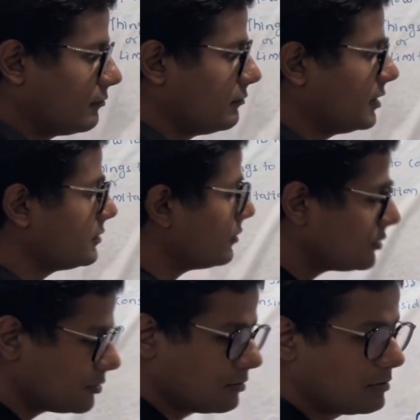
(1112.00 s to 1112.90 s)
Does
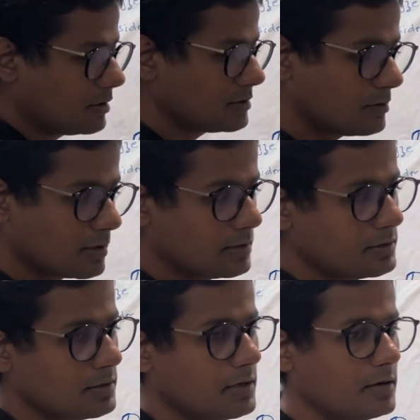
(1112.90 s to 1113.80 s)
not show, does not
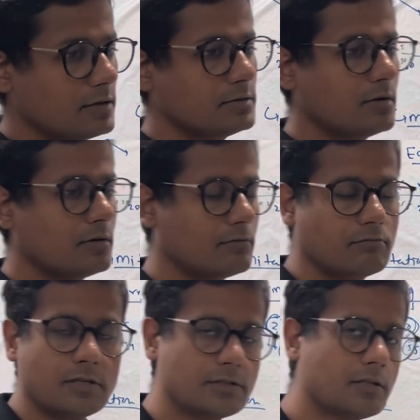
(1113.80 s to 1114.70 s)
consider
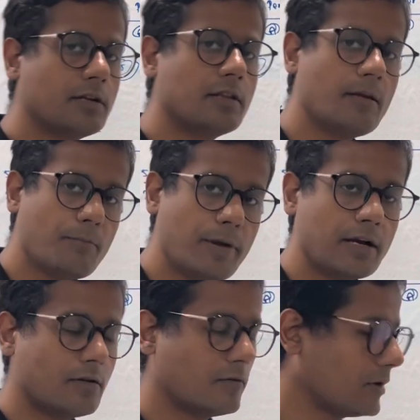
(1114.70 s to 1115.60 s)
the
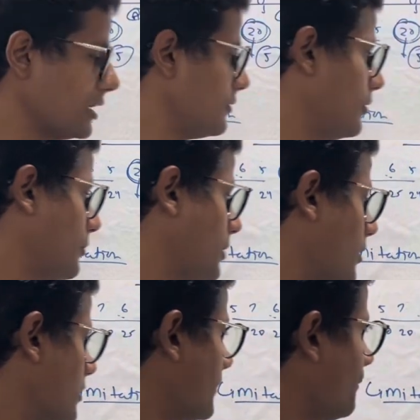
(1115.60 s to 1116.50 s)
impact of cash flow,
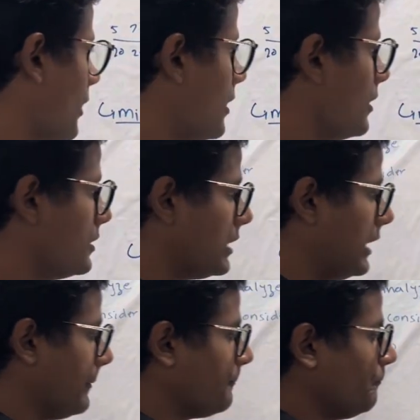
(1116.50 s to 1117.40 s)
because
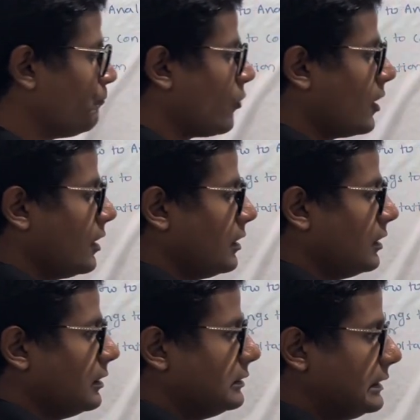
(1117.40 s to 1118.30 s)
see,
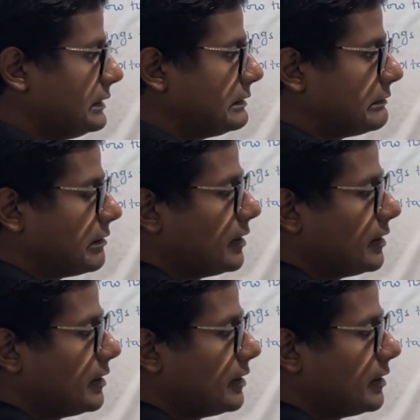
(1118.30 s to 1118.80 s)
this